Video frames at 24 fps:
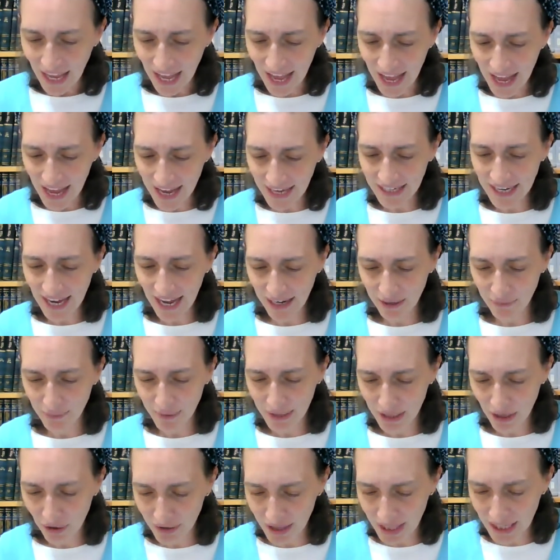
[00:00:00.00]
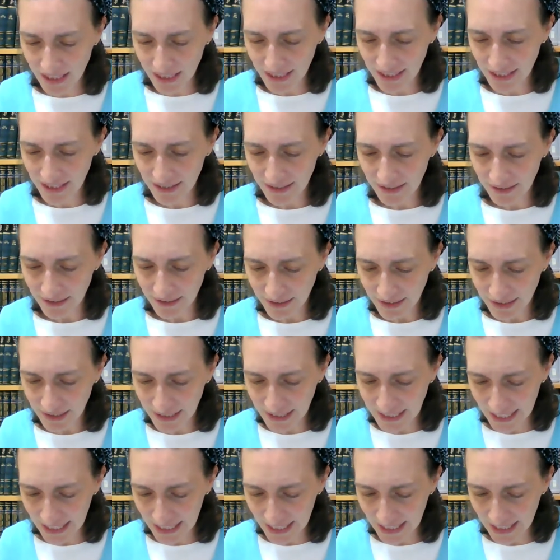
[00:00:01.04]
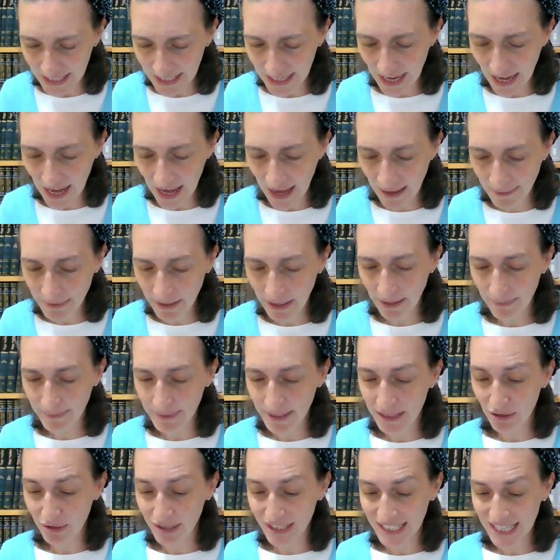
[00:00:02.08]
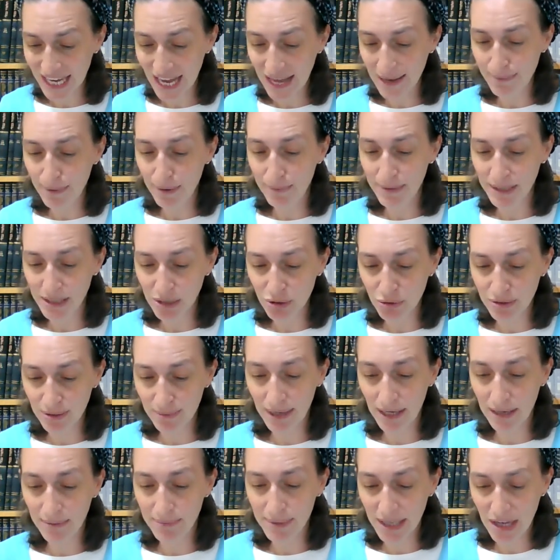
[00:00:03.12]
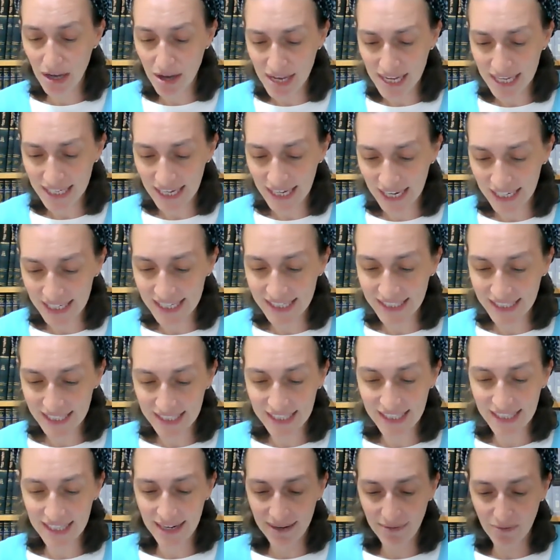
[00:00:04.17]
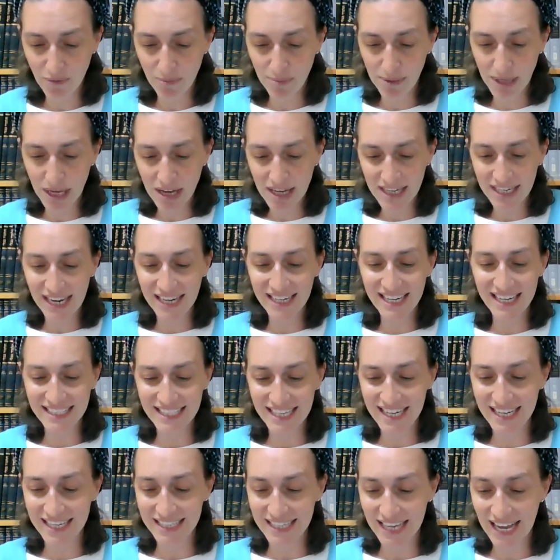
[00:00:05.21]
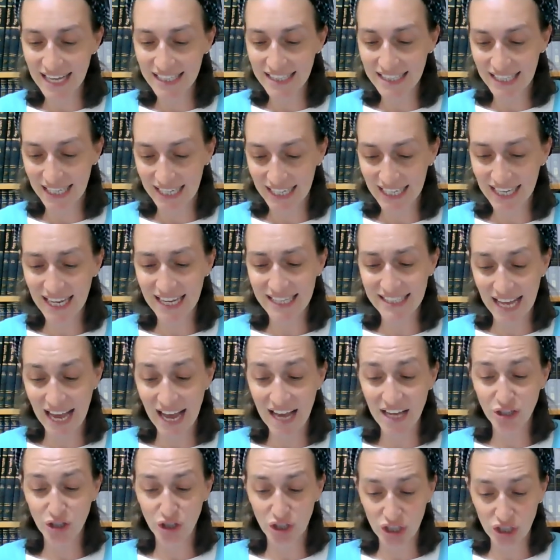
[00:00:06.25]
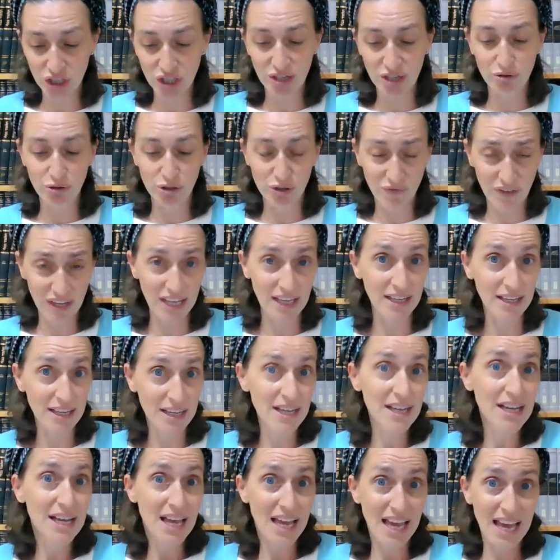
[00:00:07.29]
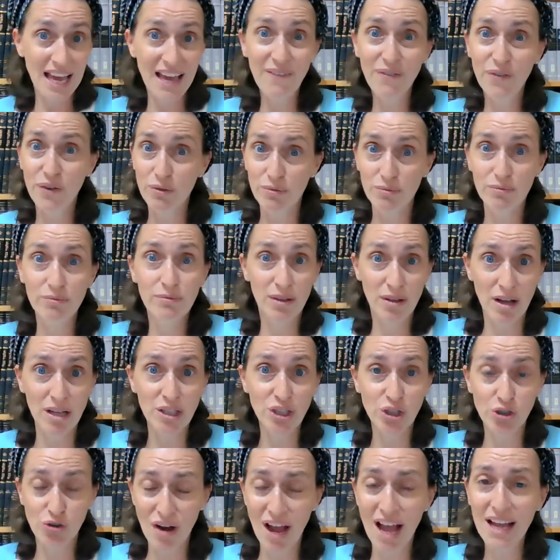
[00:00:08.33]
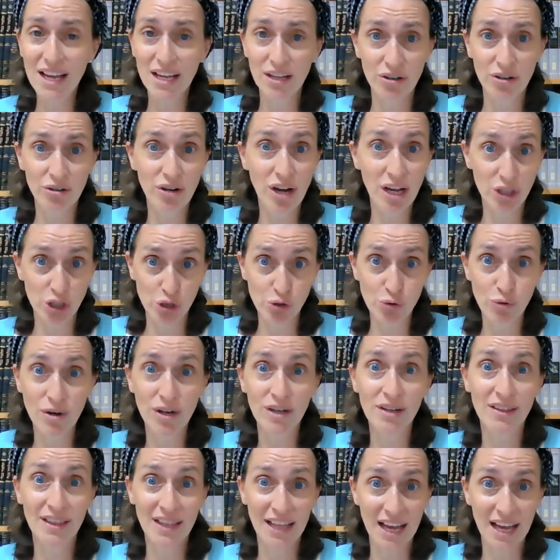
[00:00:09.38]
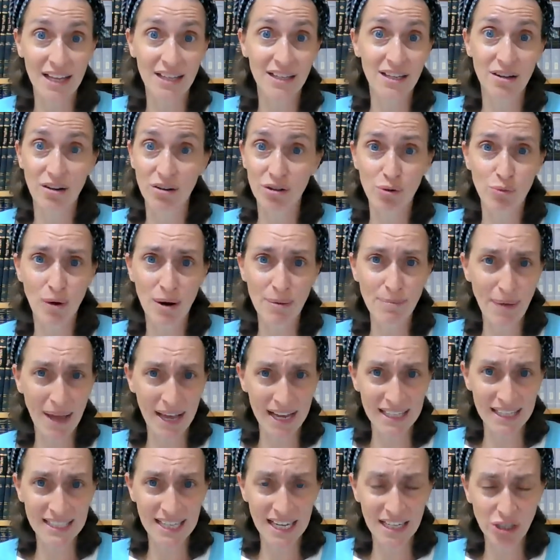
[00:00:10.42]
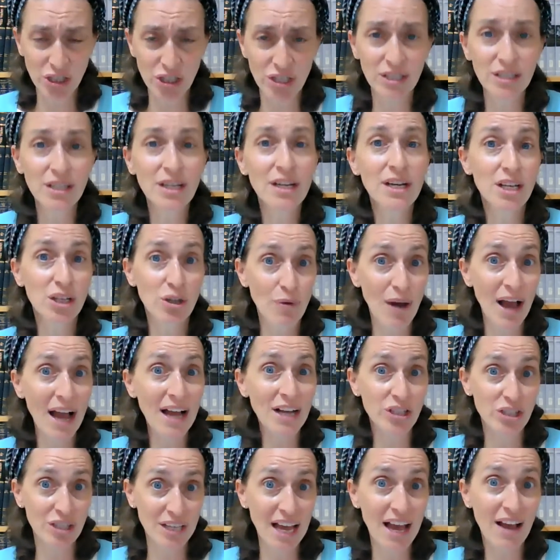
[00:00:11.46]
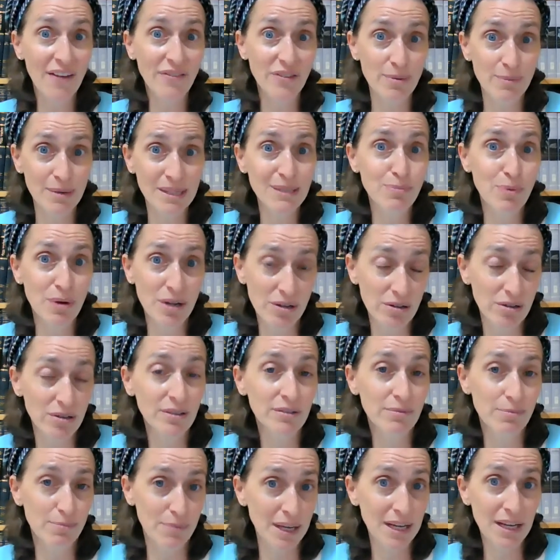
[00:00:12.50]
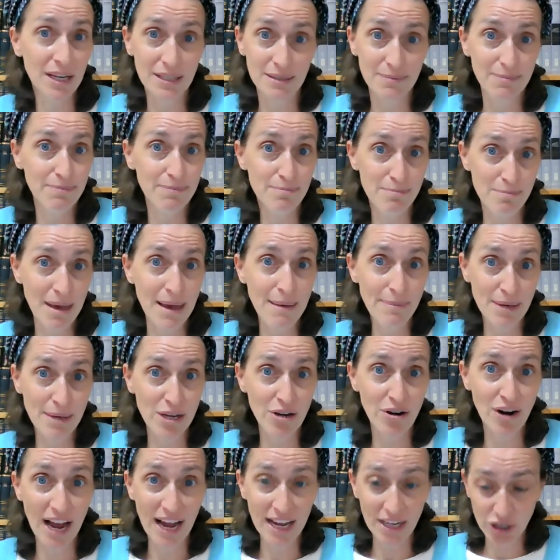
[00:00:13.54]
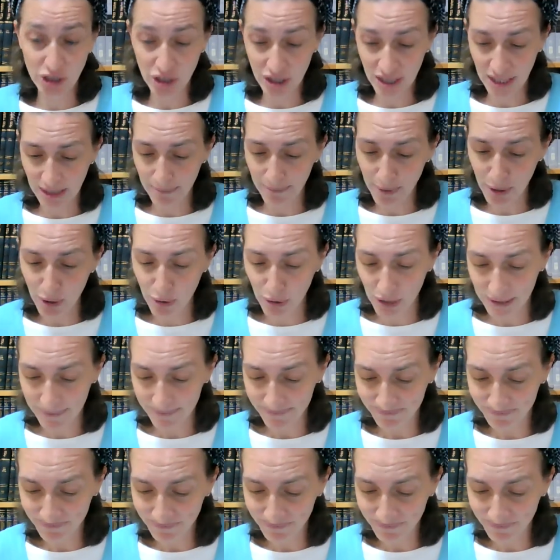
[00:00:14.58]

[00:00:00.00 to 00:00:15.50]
And how do we know this? De Amar Rabbi Bar Amar Rabbi Yochanan, he says the name Rabbi Yochanan, Hesechadat Sarich Hazaash If you lost track and you're not sure, then you know you weren't paying attention. You actually have to be sprinkled because maybe you're actually impure.